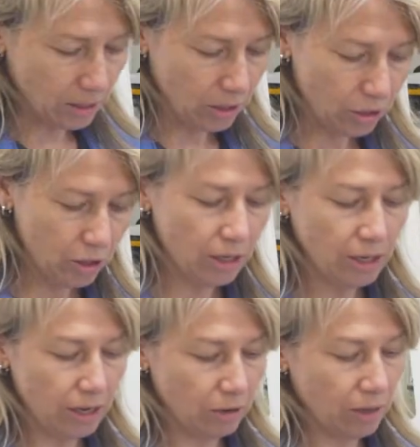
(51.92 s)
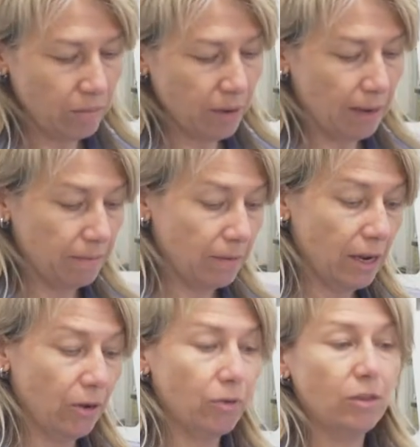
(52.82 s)
a good indicator of lead pipe.
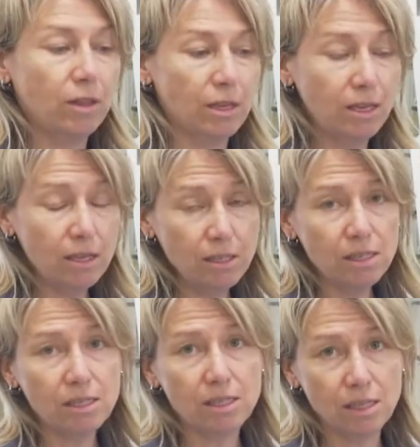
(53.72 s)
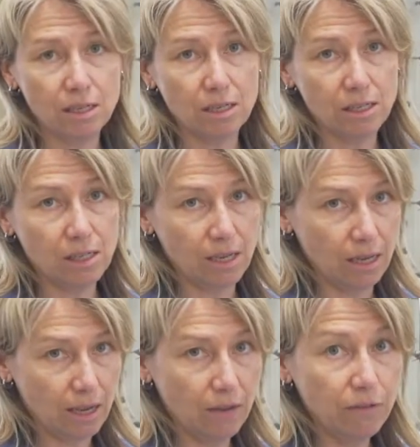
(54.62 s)
Now, the easiest thing to
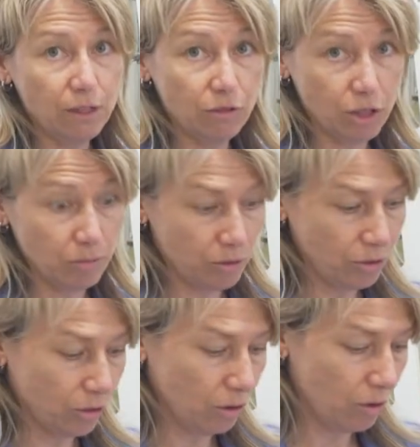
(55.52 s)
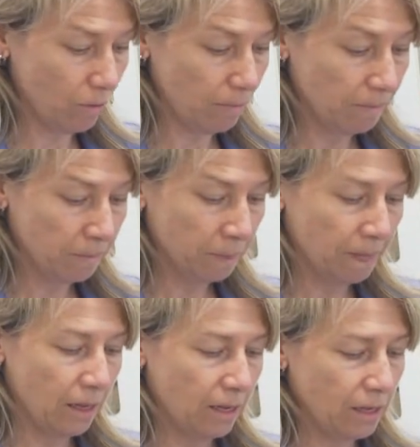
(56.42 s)
see, if it's visible in your home,
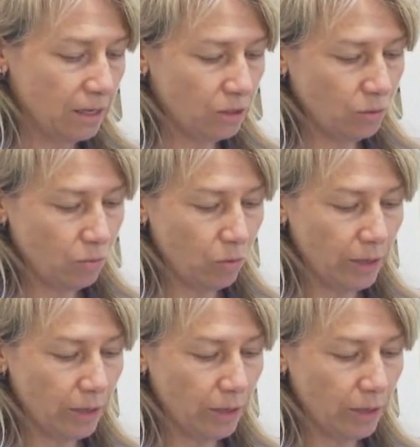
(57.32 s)
is what